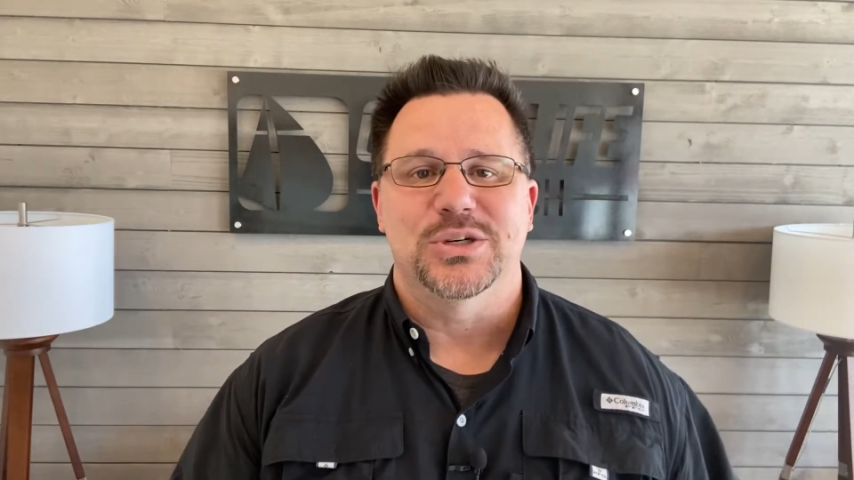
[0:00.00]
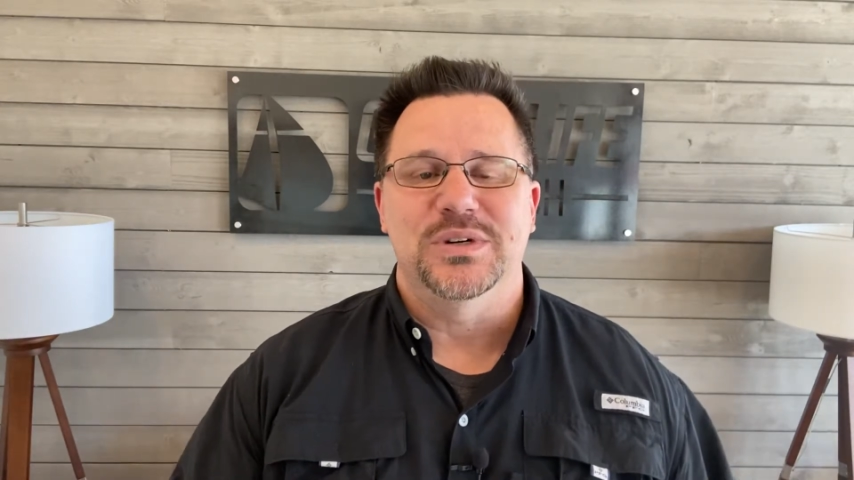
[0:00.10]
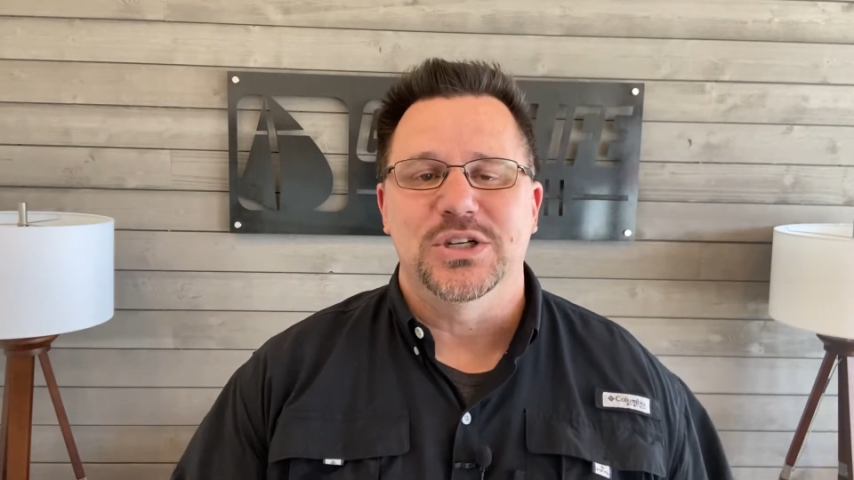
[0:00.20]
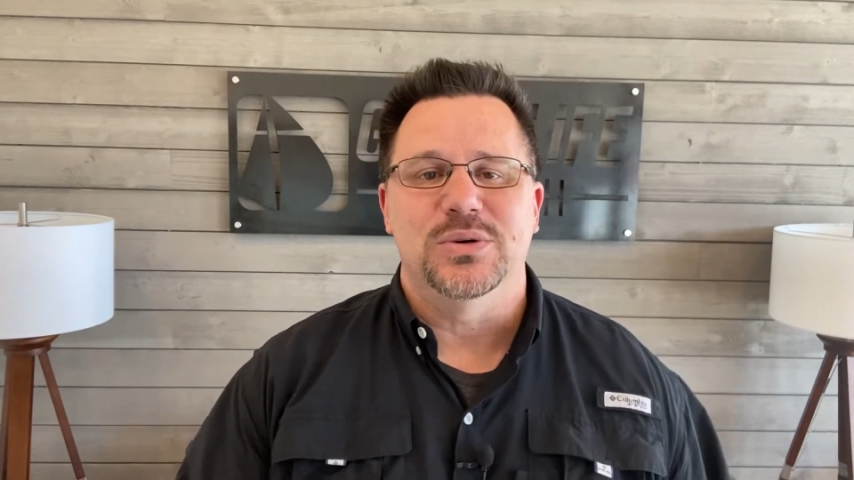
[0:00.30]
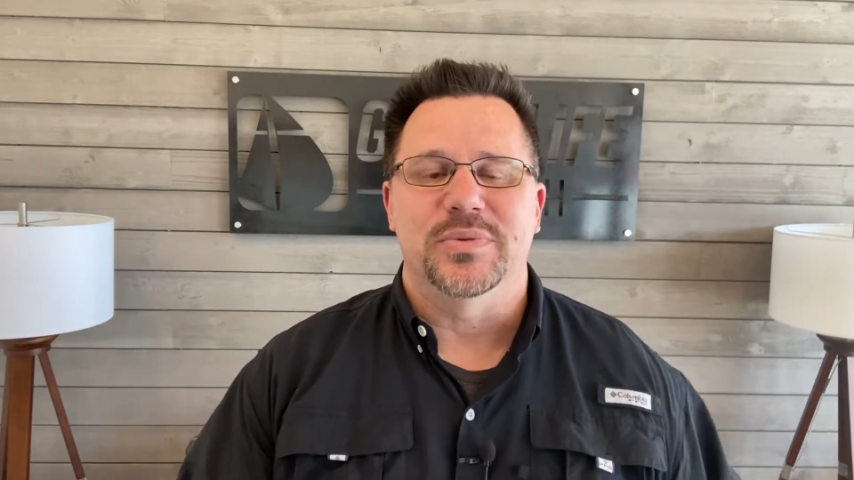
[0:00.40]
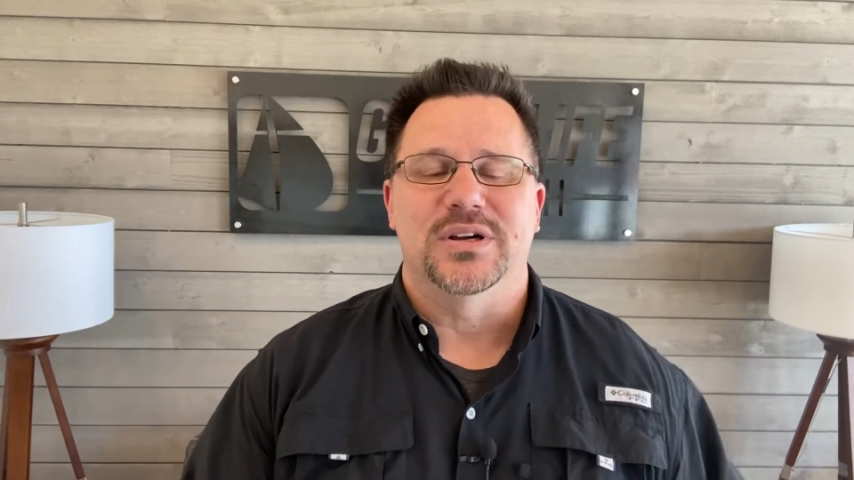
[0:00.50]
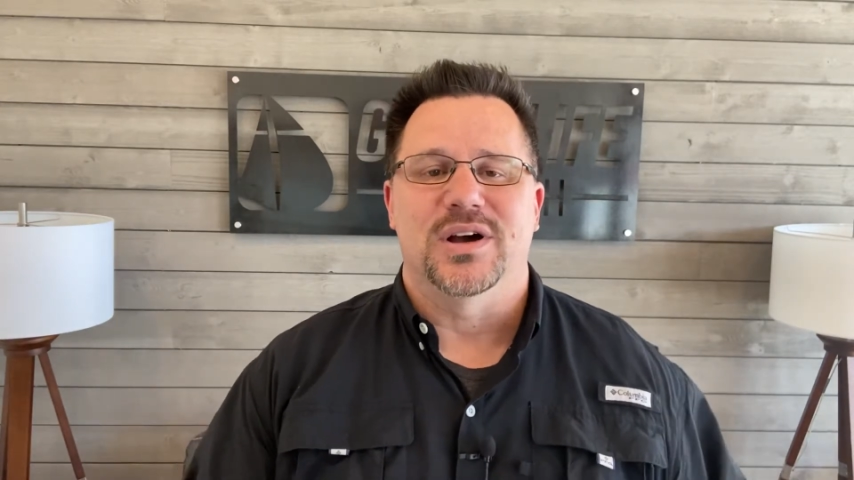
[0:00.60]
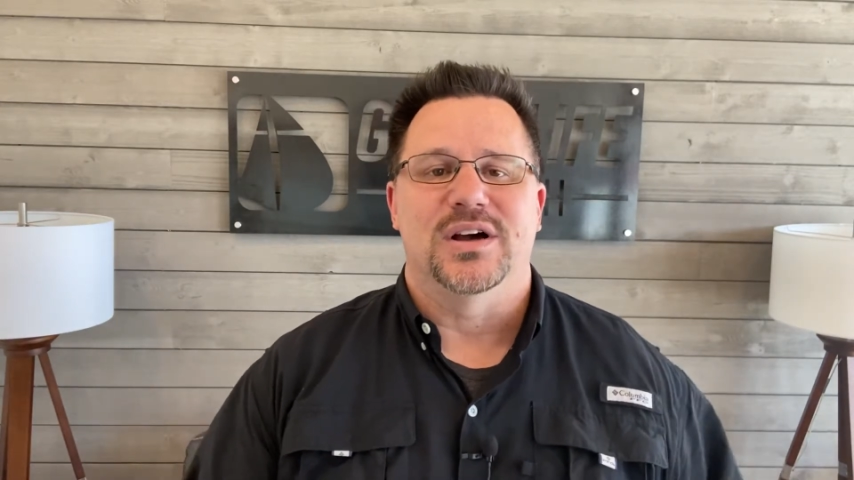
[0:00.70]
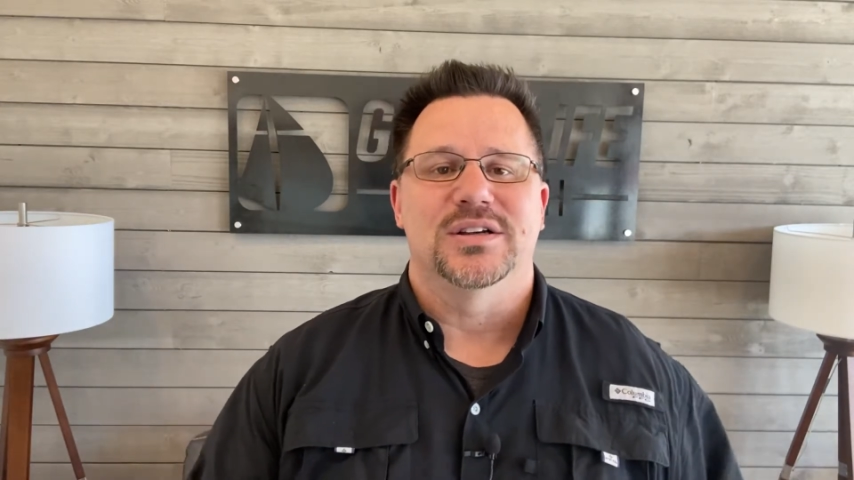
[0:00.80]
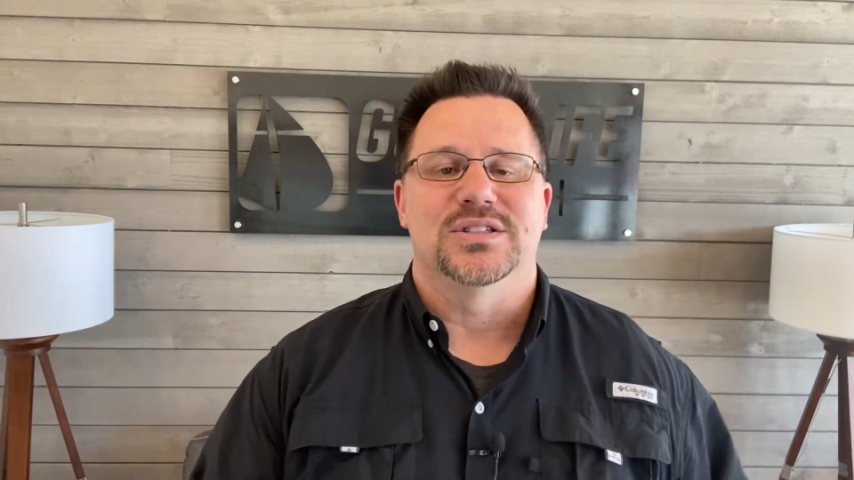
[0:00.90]
We do it
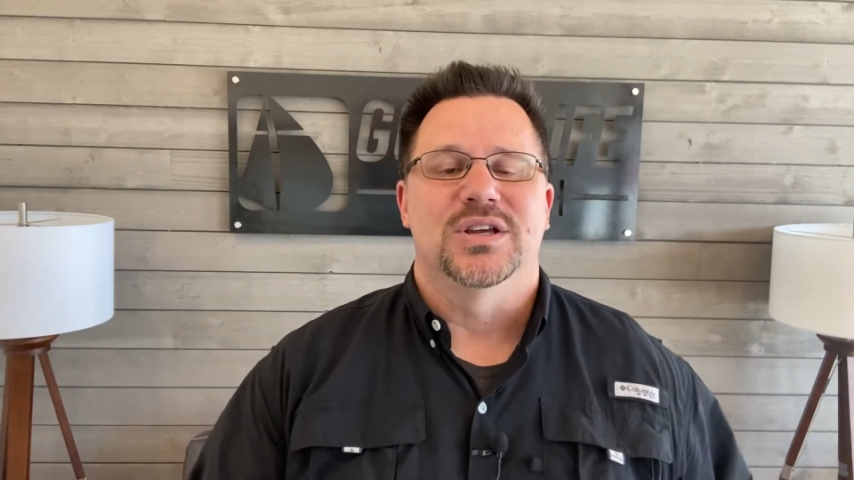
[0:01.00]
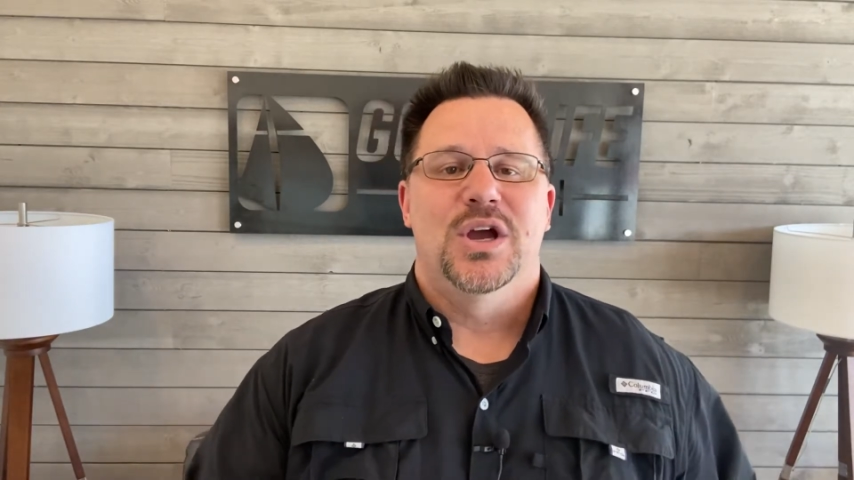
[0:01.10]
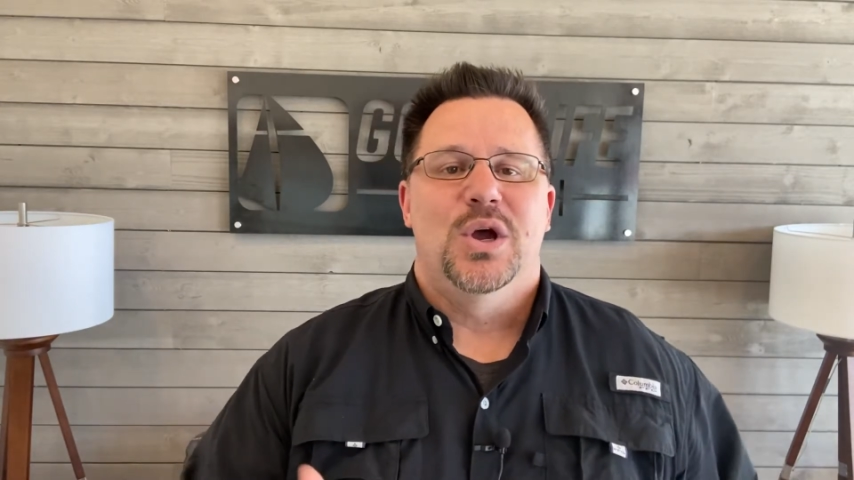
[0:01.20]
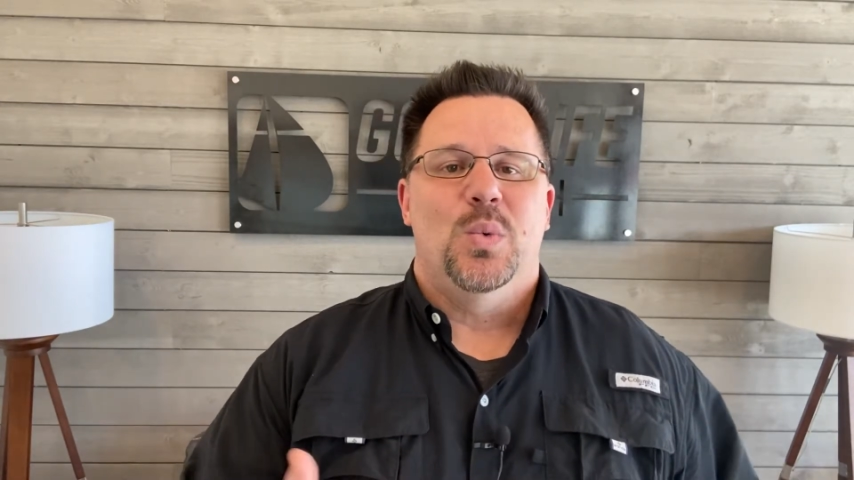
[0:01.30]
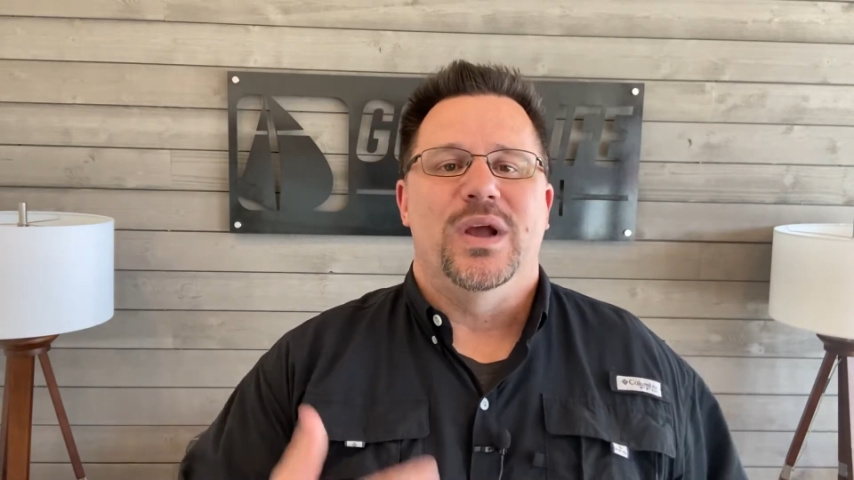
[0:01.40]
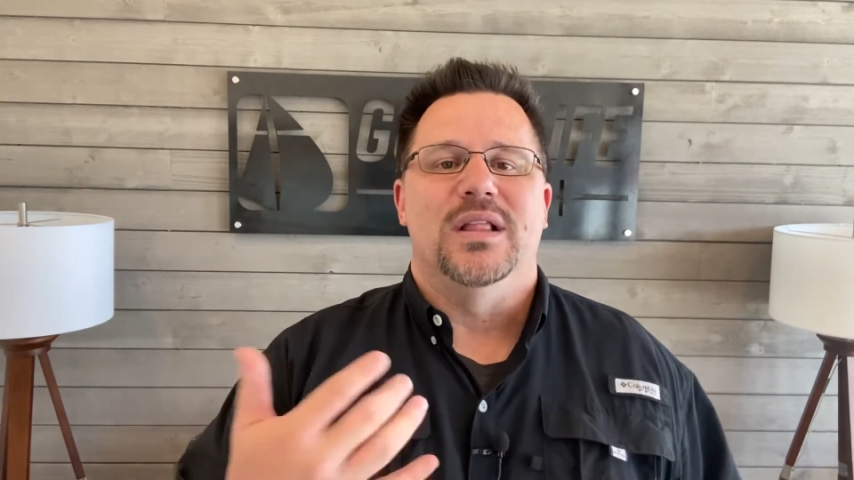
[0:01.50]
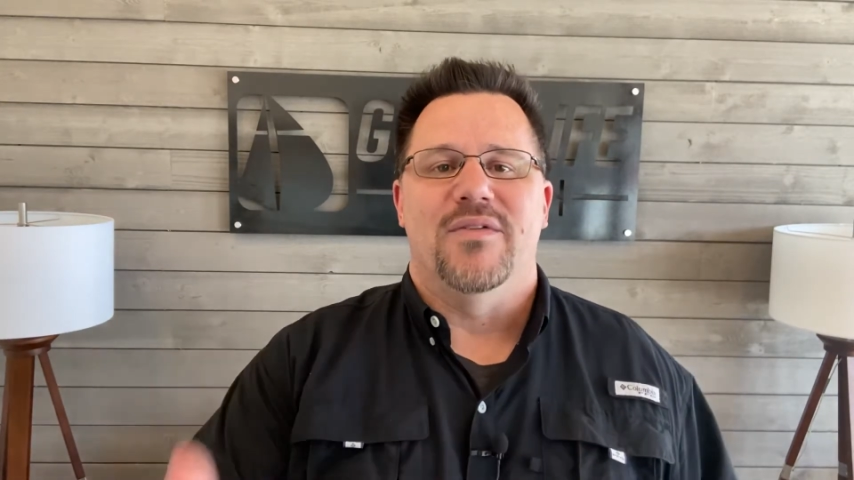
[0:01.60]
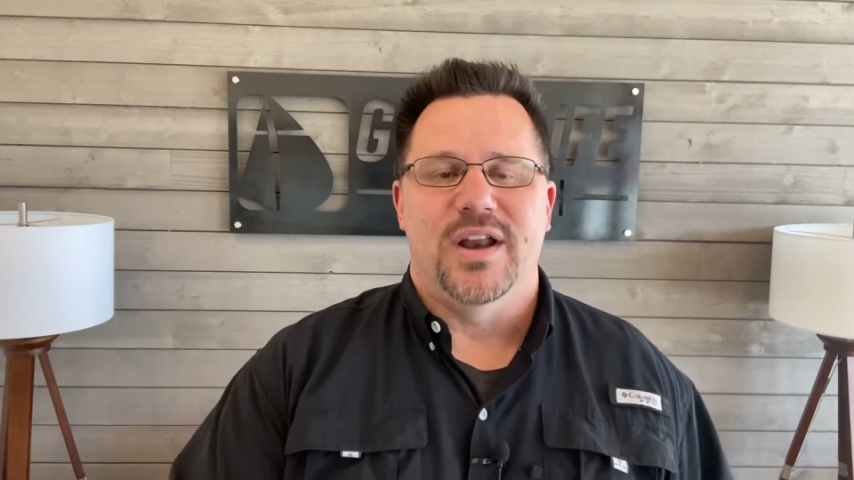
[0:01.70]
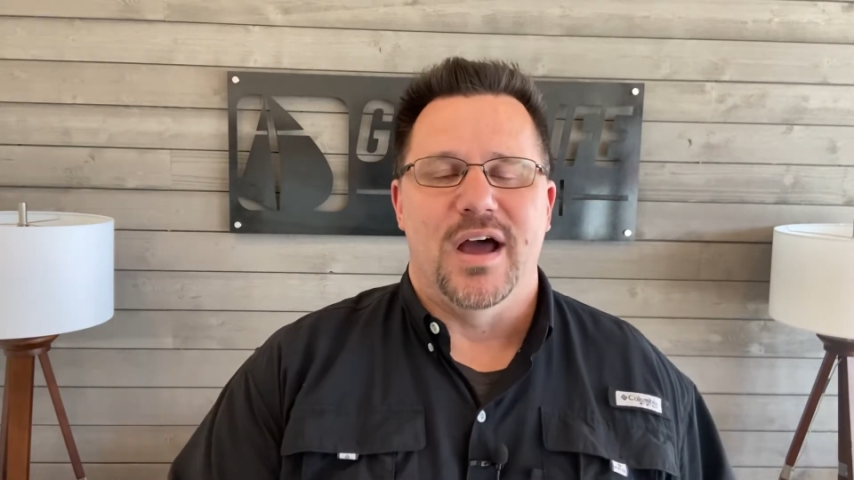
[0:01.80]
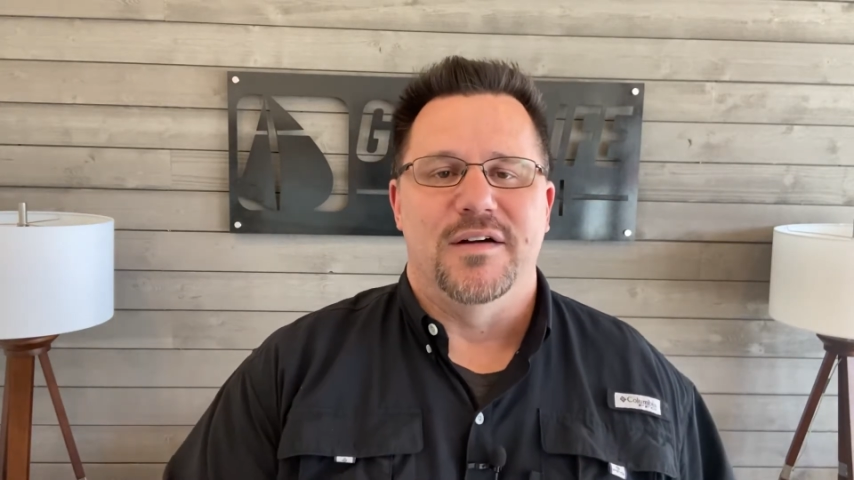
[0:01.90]
because we love
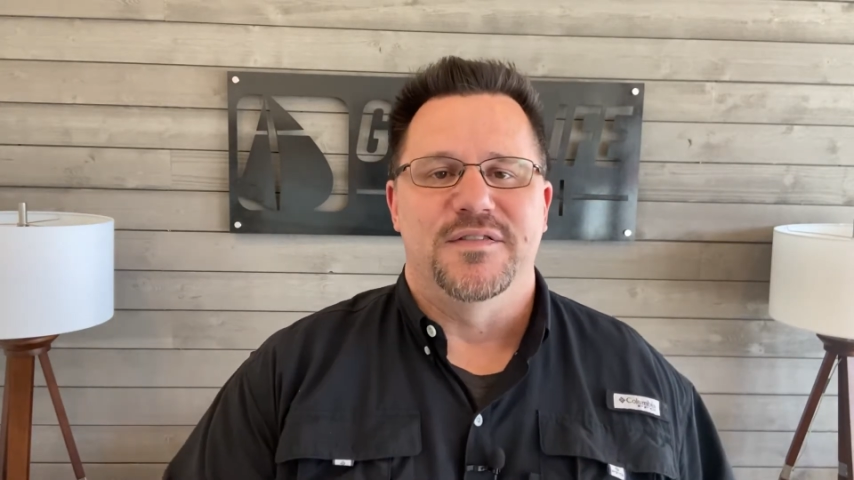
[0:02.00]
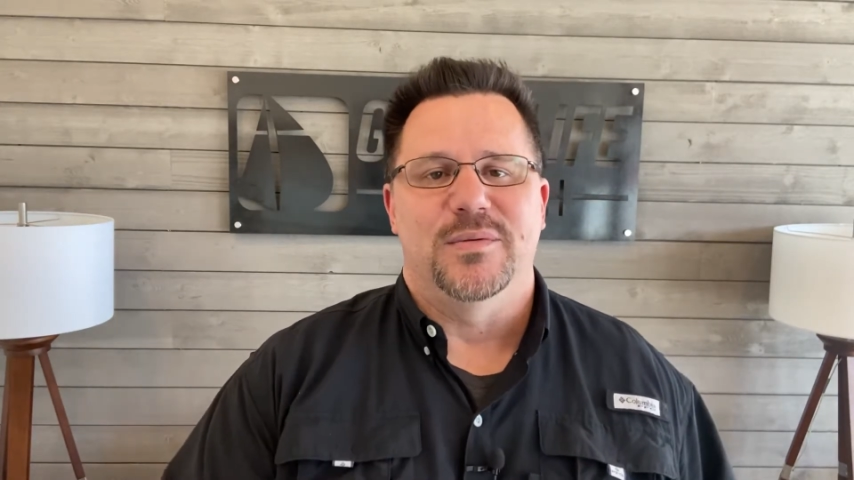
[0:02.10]
enough.